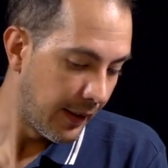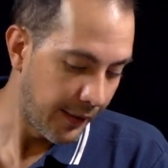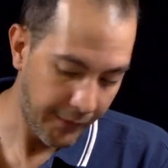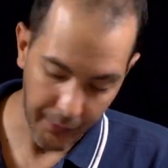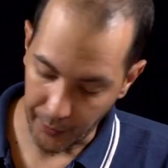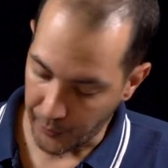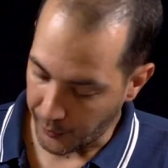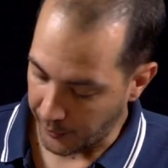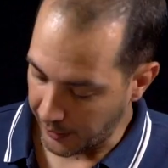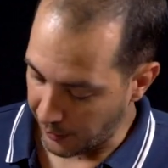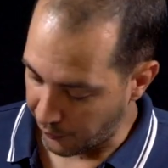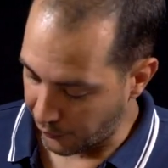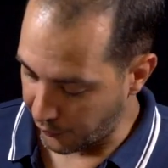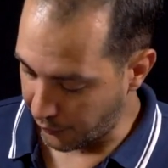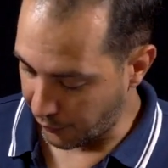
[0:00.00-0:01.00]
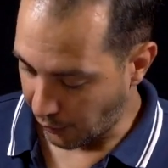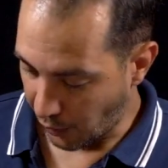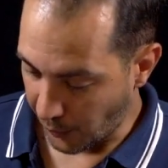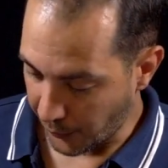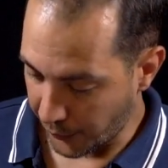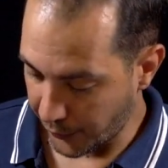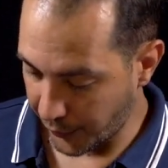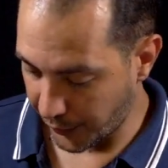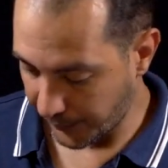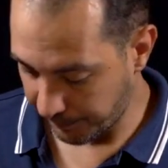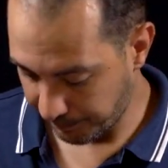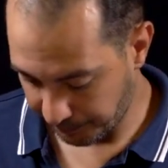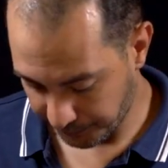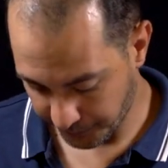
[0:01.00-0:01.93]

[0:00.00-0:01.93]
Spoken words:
So if you order